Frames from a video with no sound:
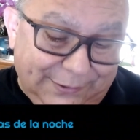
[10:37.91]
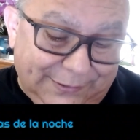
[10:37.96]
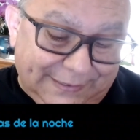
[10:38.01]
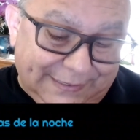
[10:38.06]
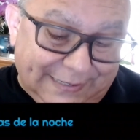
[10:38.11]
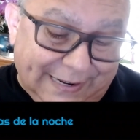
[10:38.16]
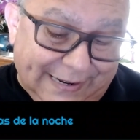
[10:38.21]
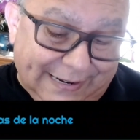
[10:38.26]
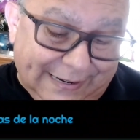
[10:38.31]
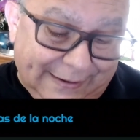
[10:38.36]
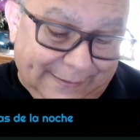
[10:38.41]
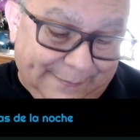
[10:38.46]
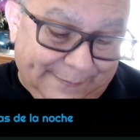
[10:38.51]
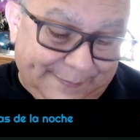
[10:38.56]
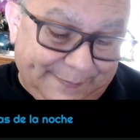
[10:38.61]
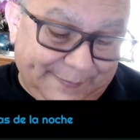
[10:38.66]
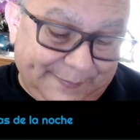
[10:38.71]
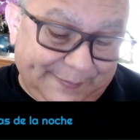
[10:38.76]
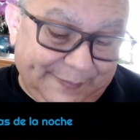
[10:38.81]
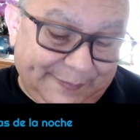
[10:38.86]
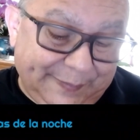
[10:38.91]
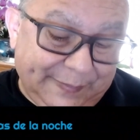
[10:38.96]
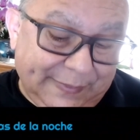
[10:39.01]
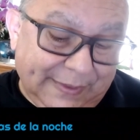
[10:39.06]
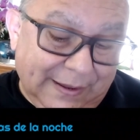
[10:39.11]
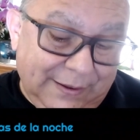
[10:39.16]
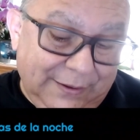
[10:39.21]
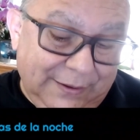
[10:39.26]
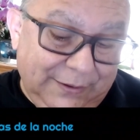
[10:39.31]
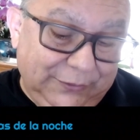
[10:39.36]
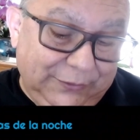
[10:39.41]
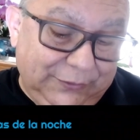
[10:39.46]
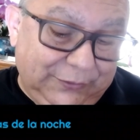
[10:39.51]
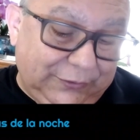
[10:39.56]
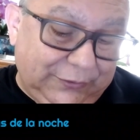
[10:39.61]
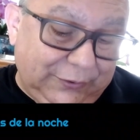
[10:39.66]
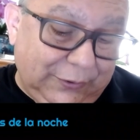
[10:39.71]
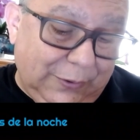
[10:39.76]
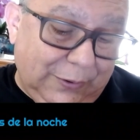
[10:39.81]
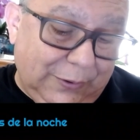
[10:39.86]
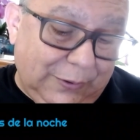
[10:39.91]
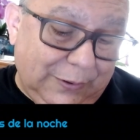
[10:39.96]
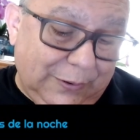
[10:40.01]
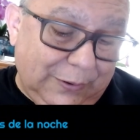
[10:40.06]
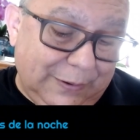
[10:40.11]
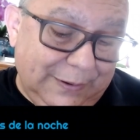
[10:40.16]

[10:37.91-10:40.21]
time. So